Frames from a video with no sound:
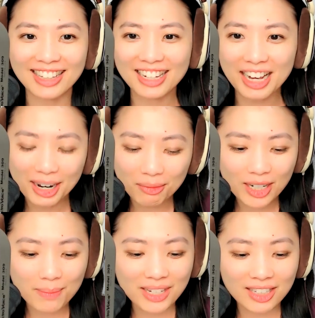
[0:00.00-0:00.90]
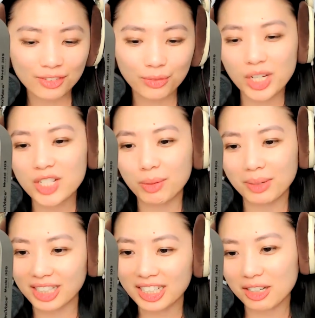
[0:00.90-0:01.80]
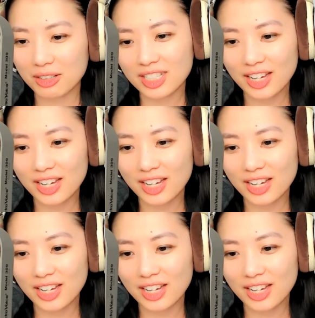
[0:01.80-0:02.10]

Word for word: Like I, I want to be the voice for millennials.